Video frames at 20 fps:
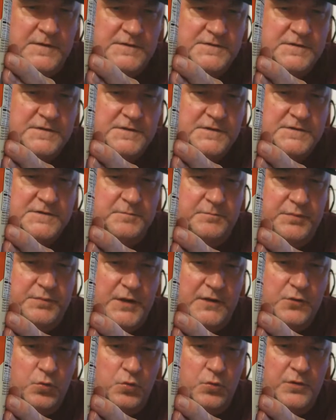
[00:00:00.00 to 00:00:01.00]
This is
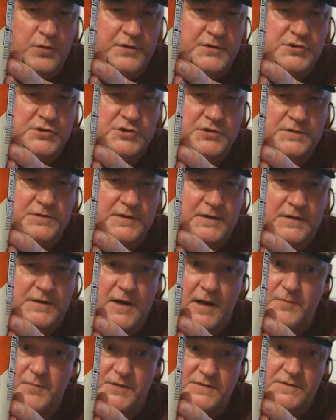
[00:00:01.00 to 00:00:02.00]
blood orange and
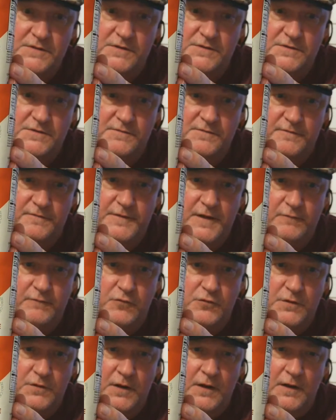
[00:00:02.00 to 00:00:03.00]
hibiscus
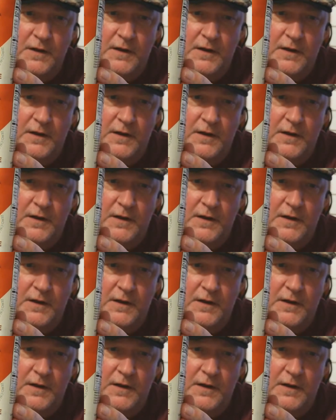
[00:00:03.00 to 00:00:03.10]
flavored.